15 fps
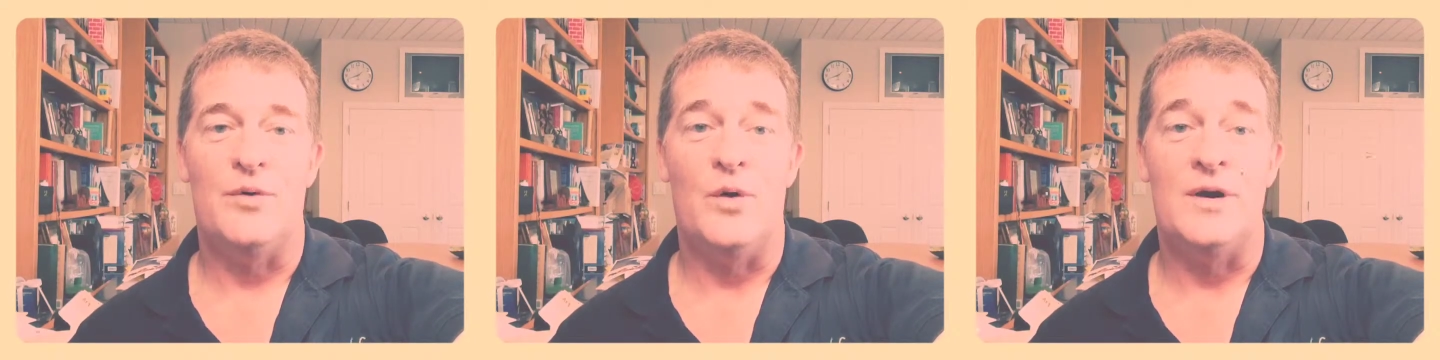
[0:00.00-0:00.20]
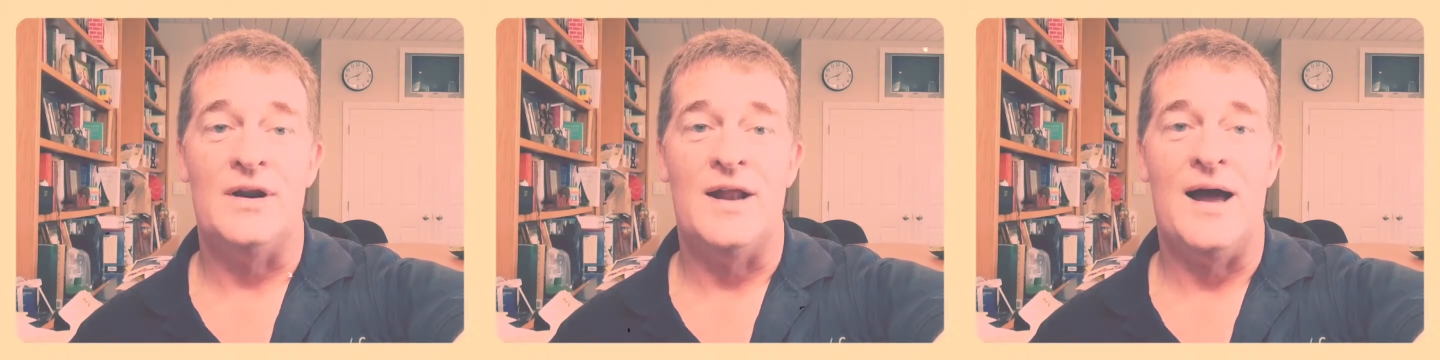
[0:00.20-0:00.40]

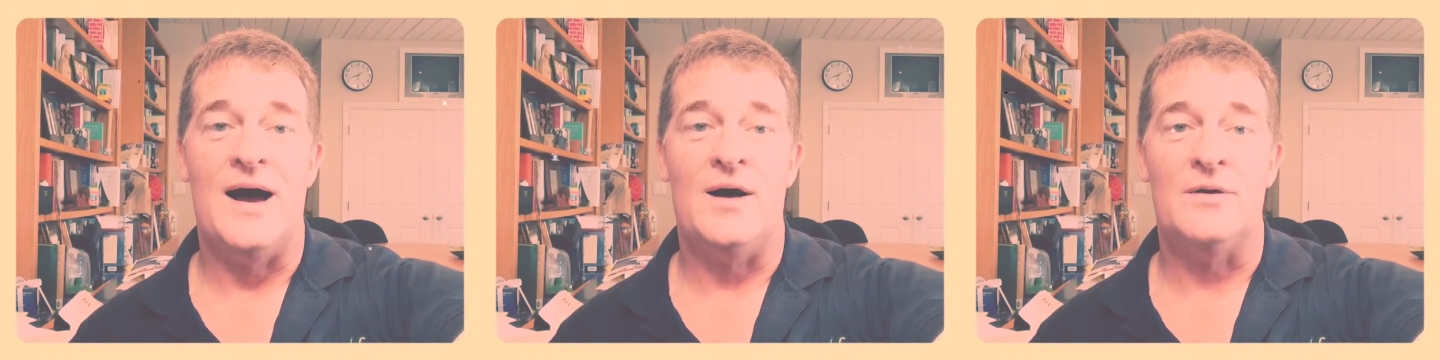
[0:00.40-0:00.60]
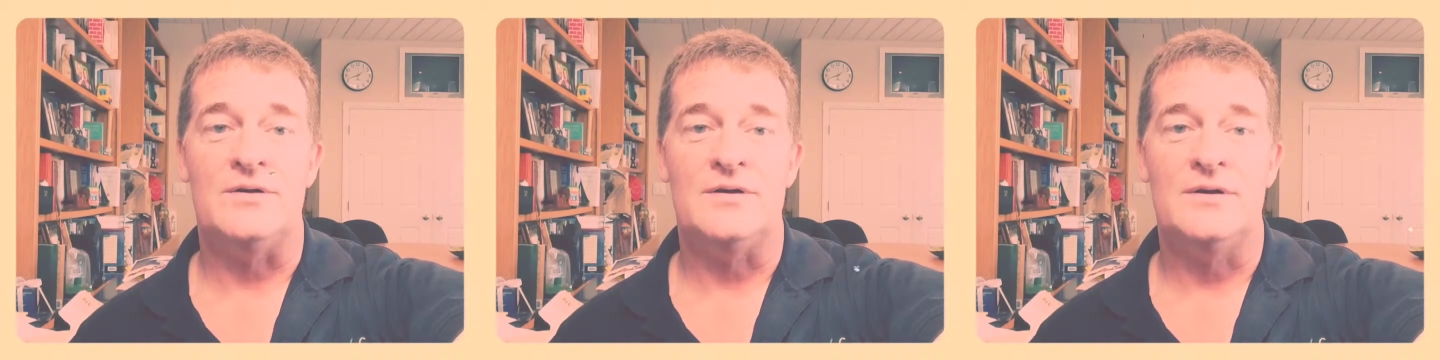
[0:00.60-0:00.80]
pointed
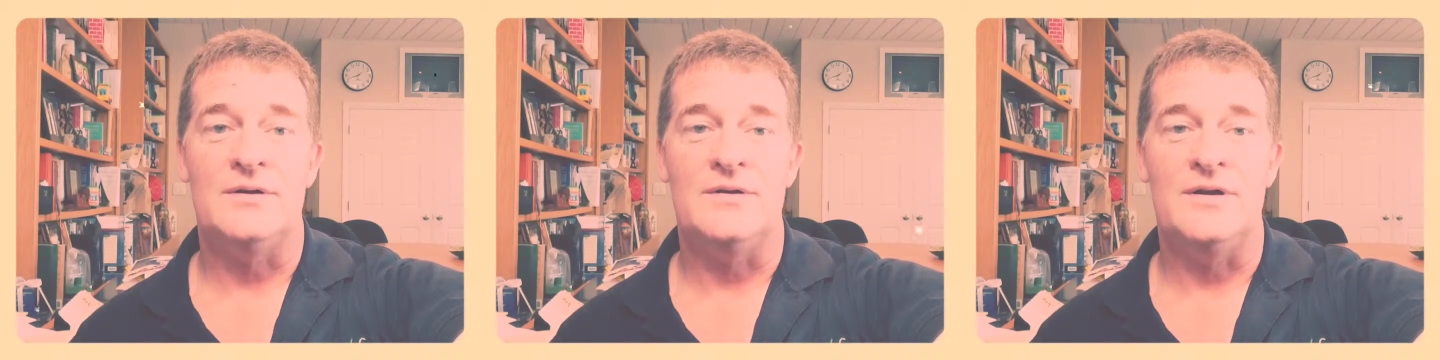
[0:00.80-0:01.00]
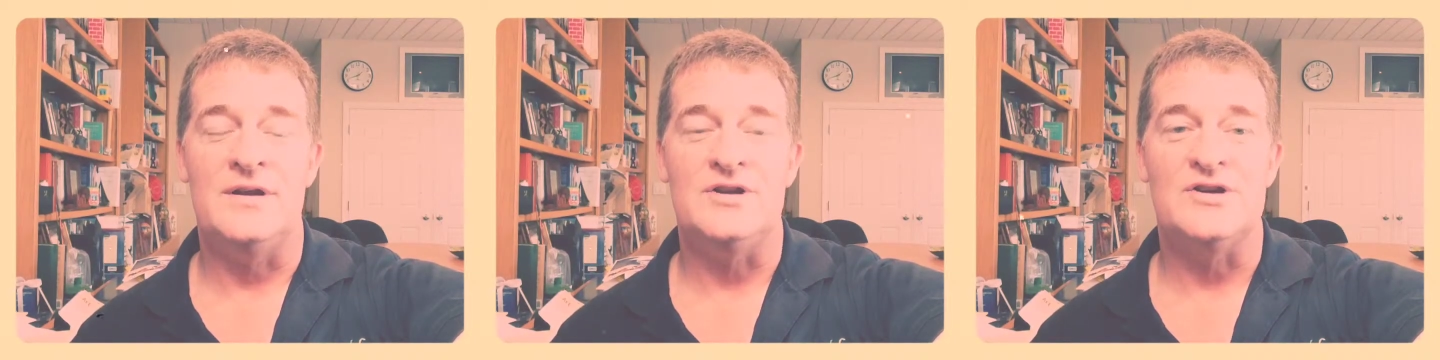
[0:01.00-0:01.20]
out
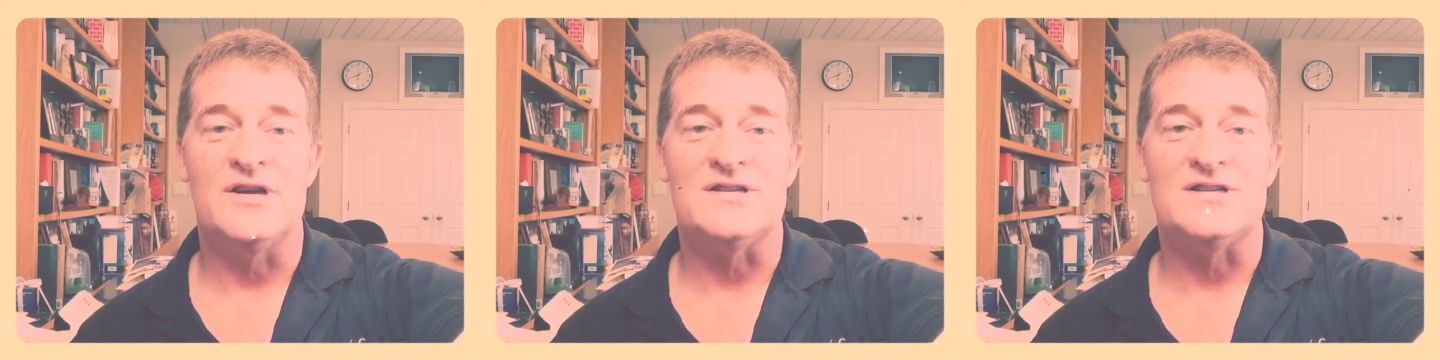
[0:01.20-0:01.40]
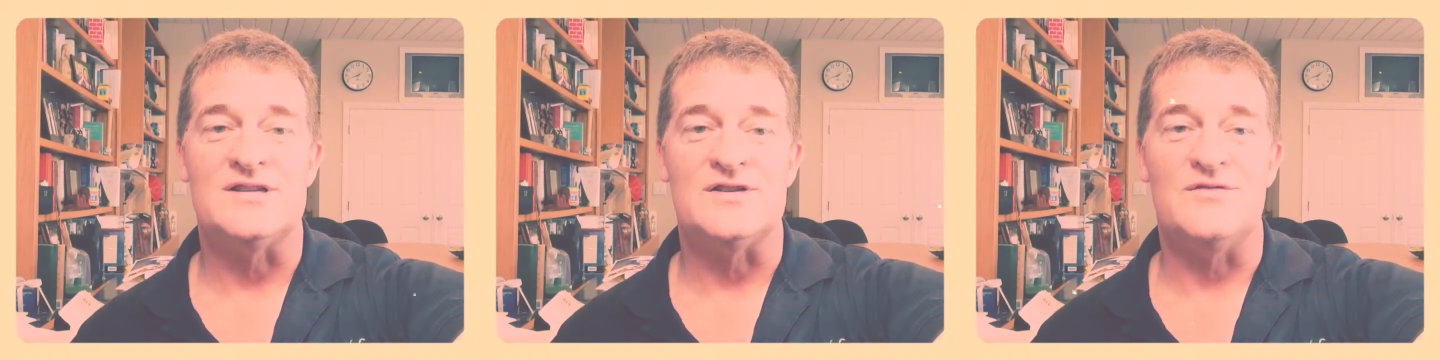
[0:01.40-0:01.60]
the
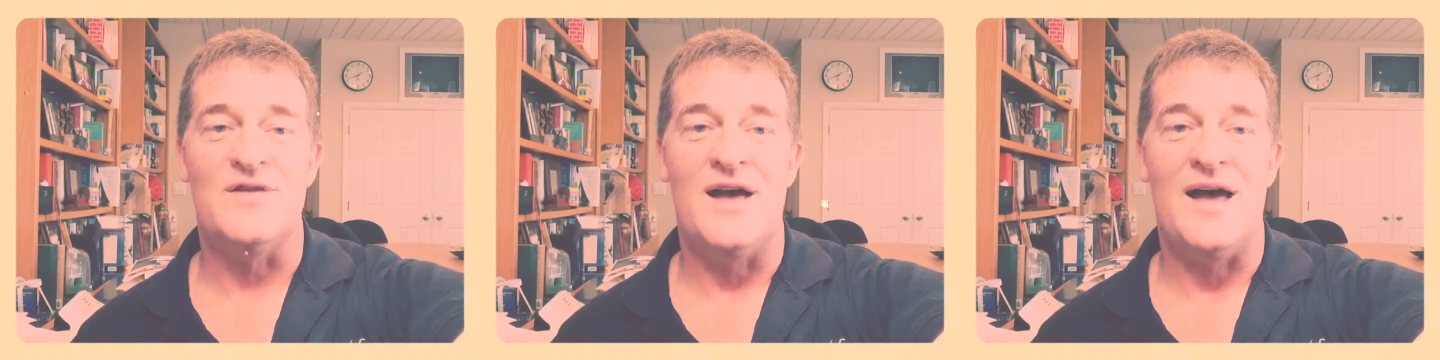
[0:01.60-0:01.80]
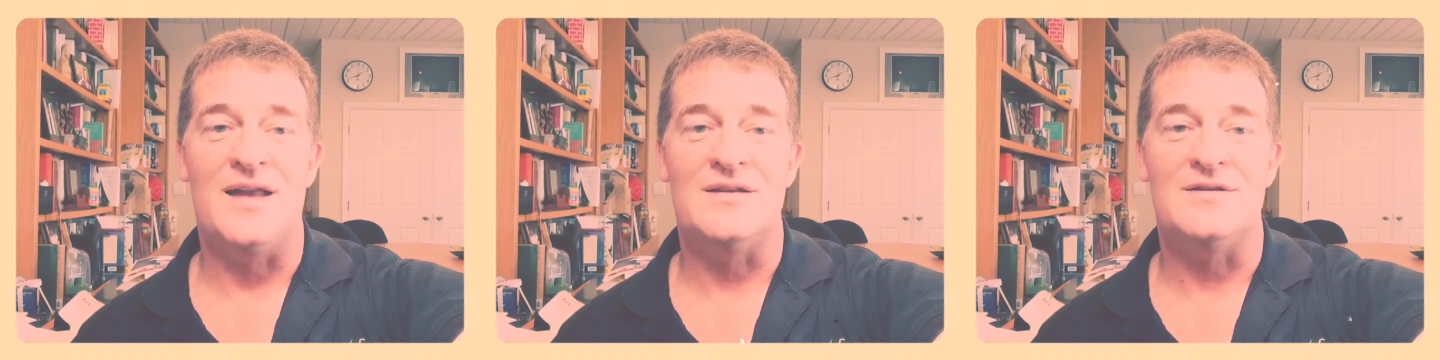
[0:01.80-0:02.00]
injustice of
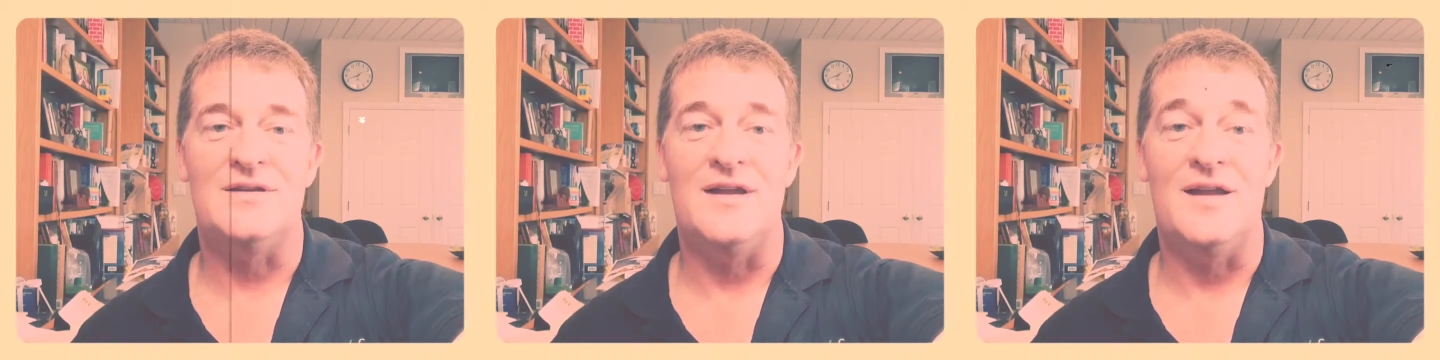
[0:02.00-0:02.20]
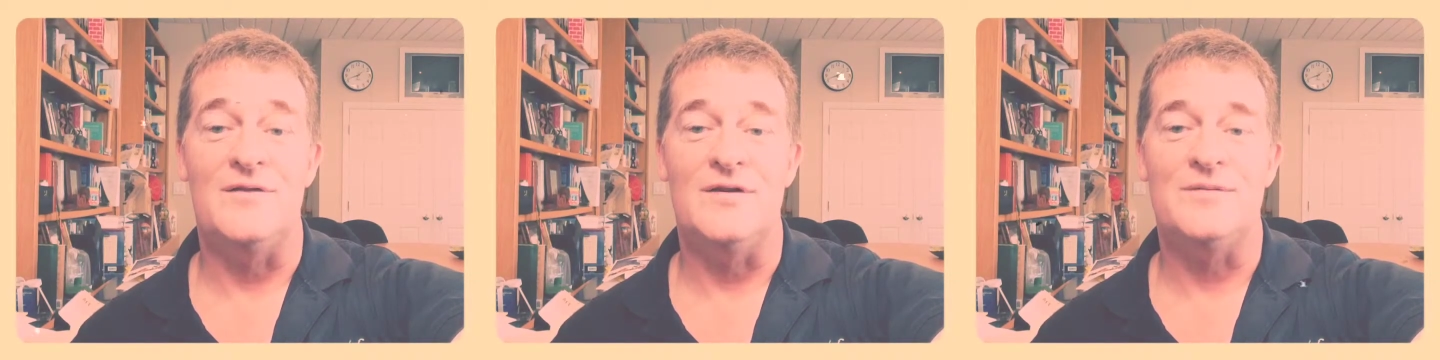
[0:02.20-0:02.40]
that
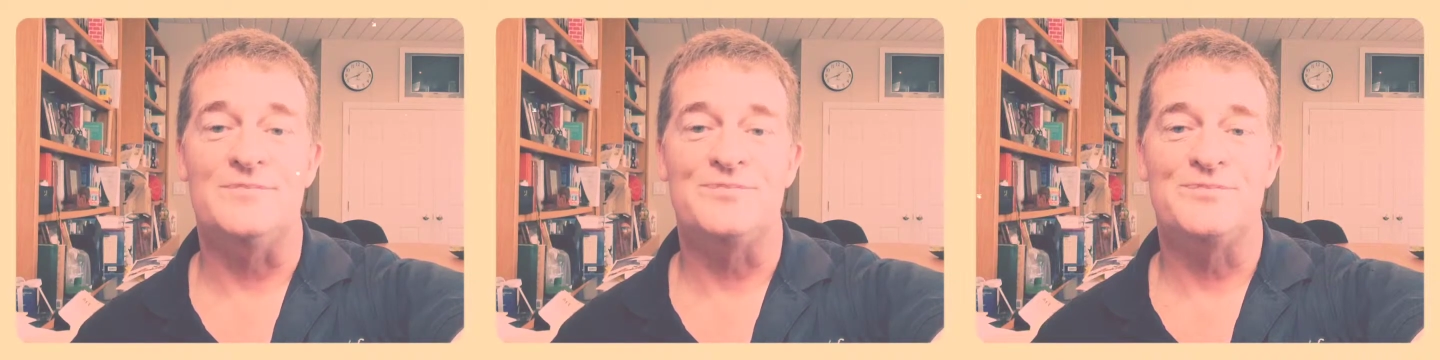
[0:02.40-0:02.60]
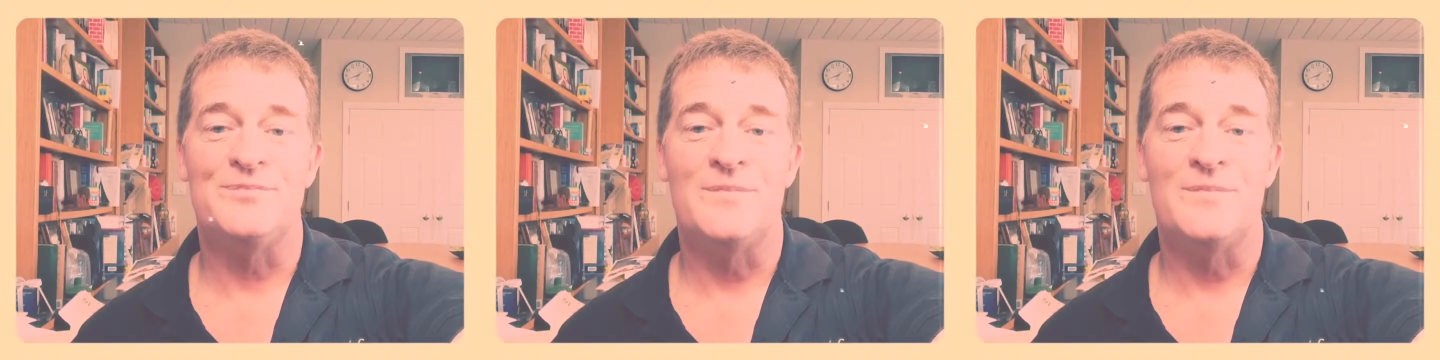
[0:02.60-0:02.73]
to David.